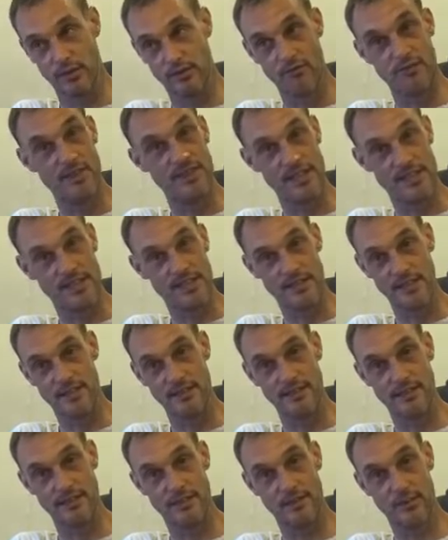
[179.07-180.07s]

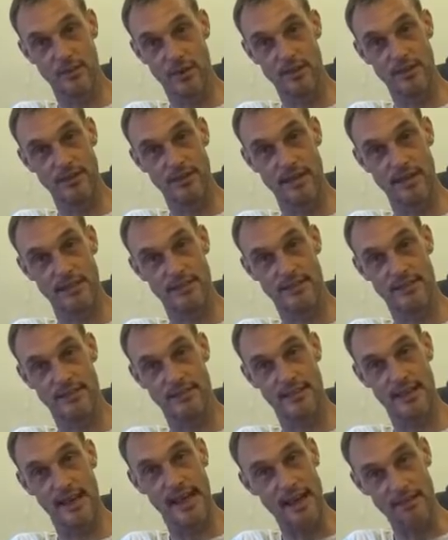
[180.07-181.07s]
resistance, whether that's
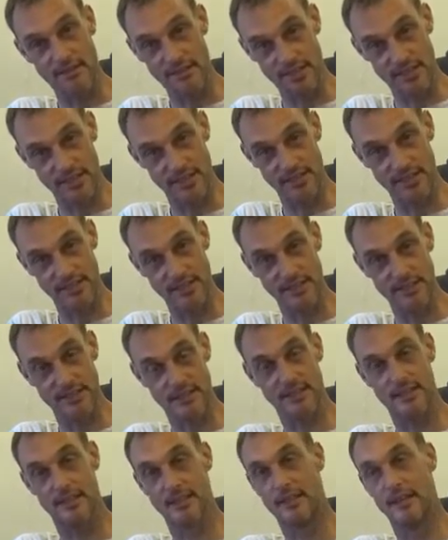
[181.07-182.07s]
air
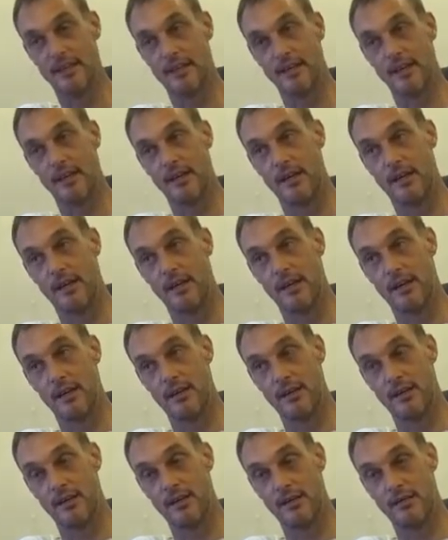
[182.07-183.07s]
resistance,
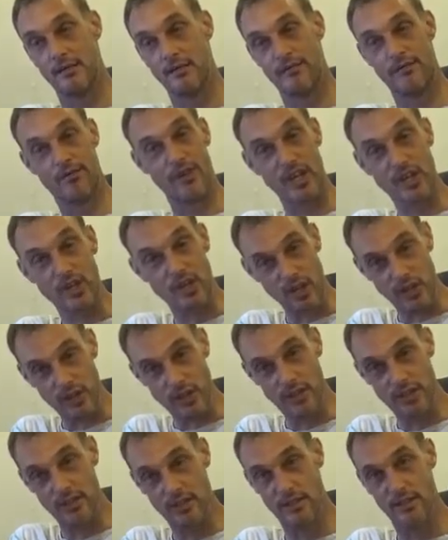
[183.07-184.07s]

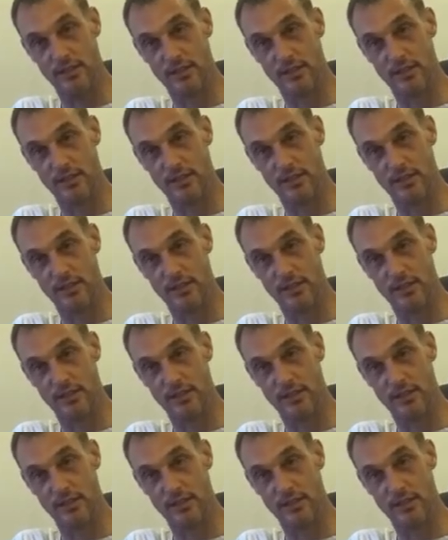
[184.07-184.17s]
friction,